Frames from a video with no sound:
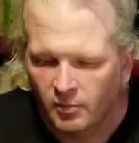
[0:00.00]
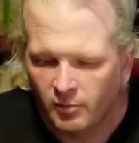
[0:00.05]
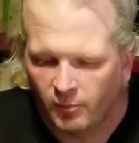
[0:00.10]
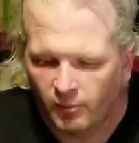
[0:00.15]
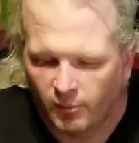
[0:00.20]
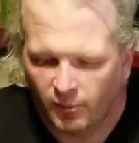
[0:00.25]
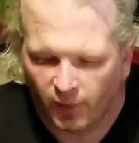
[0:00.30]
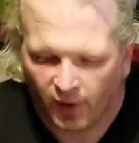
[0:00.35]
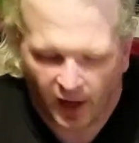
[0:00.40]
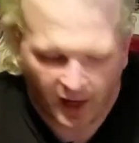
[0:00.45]

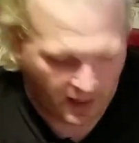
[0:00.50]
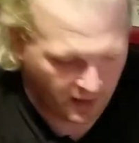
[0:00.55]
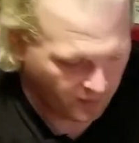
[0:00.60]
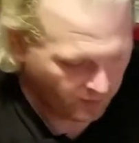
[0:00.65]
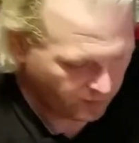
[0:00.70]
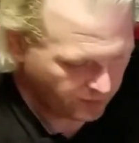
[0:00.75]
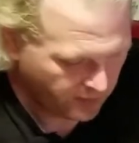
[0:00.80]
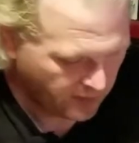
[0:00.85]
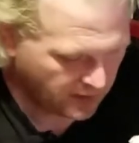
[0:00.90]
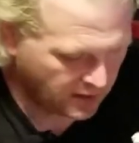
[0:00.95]
But
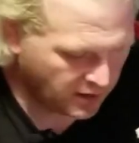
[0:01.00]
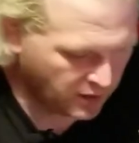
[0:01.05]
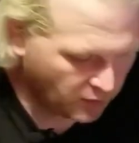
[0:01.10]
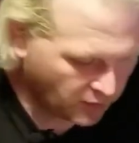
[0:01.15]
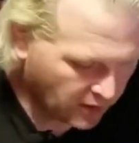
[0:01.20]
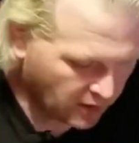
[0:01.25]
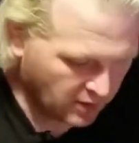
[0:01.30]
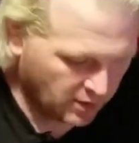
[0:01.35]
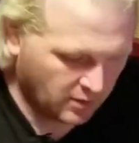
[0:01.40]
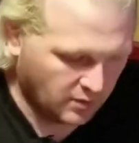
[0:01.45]
you
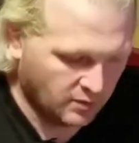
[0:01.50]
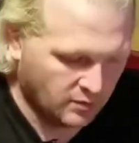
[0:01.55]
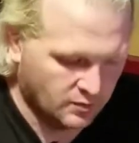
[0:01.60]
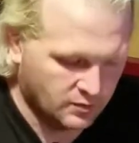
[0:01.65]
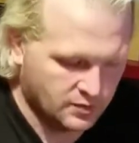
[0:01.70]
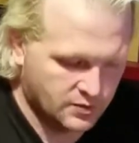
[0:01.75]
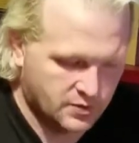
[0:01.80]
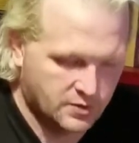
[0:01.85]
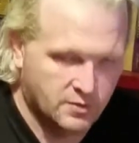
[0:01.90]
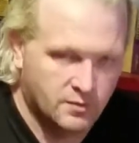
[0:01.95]
can
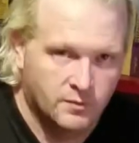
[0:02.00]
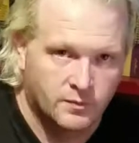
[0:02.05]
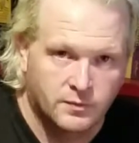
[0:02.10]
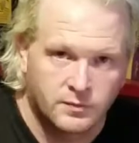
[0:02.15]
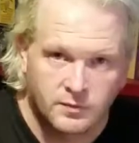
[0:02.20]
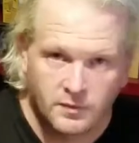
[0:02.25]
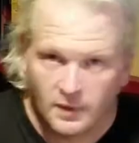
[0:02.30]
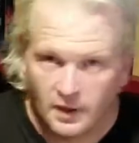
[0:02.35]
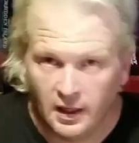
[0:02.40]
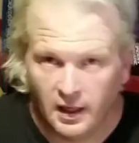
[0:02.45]
use
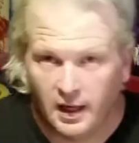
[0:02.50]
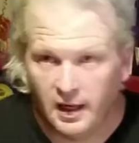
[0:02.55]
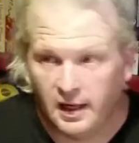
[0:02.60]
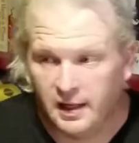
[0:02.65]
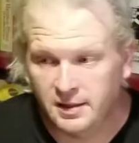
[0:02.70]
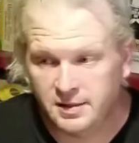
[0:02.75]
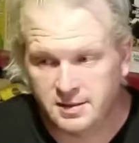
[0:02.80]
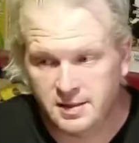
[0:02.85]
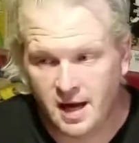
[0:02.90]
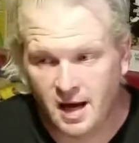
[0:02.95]
a
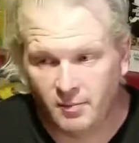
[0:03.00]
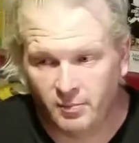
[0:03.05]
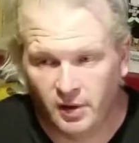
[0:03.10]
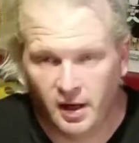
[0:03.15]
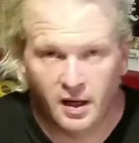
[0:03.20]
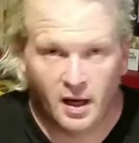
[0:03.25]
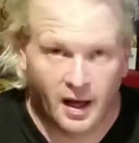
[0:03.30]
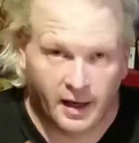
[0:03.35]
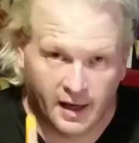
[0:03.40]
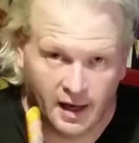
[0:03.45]
snap blade.
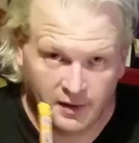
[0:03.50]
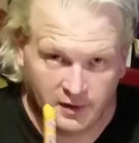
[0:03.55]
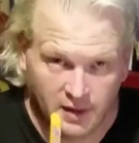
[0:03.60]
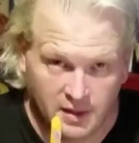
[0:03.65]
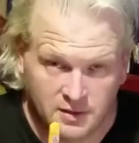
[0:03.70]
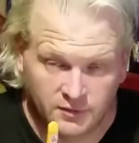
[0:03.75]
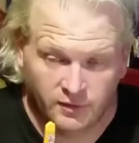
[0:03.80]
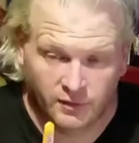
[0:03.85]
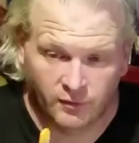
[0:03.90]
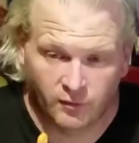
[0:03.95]
I got this
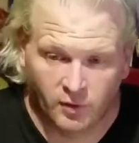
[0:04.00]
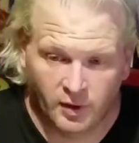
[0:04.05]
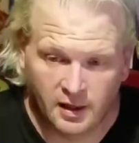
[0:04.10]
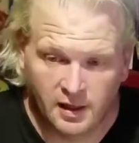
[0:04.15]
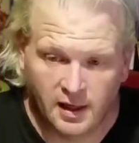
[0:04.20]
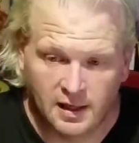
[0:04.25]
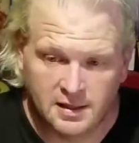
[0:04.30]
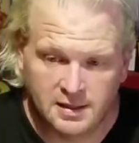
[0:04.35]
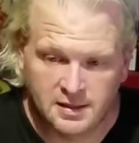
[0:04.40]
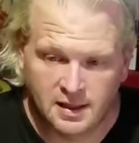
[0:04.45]
for
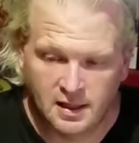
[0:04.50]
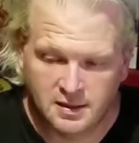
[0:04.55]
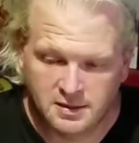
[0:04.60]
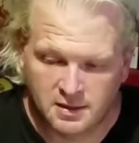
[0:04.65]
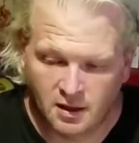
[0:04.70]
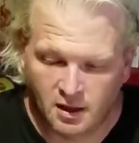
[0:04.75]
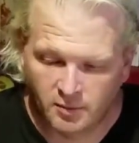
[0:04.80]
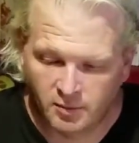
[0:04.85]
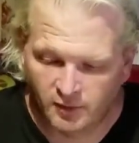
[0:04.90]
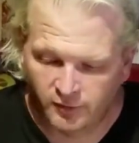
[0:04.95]
49 cents at
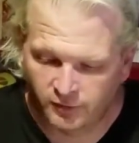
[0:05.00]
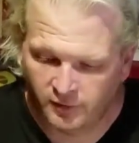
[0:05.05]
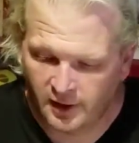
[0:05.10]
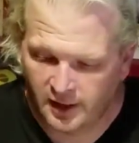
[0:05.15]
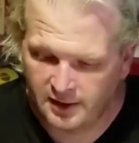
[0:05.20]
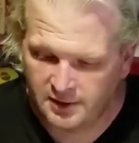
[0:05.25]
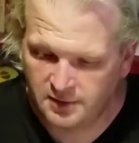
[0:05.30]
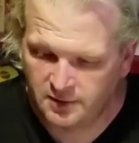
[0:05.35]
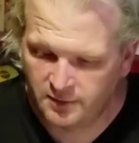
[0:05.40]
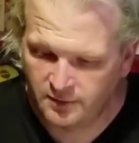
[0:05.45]
Harbor Freight.